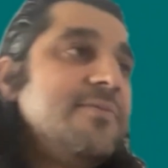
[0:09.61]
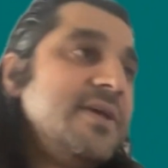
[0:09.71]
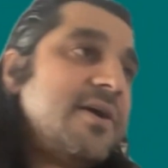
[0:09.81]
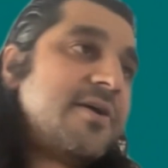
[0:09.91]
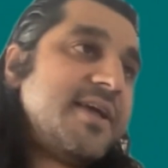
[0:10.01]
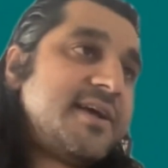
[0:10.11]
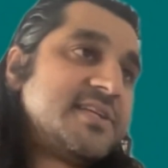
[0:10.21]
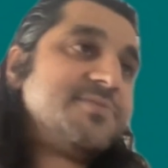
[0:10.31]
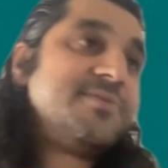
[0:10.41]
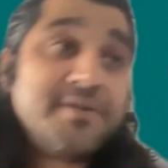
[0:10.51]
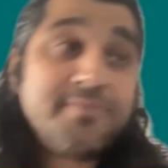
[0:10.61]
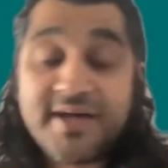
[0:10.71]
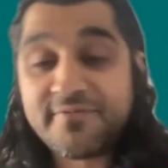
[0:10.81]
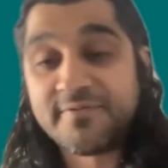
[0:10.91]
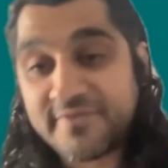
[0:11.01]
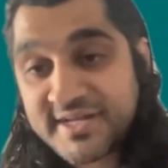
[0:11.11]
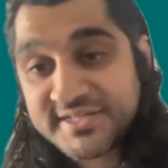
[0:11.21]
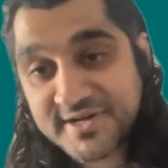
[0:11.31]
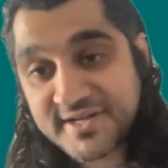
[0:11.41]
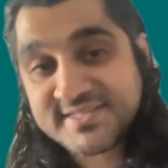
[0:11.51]
We are a customer data platform for
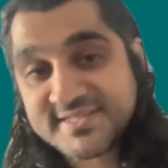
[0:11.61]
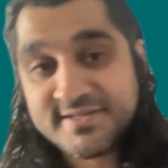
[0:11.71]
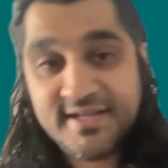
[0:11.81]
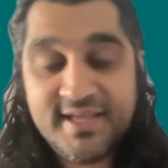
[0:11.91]
restaurants.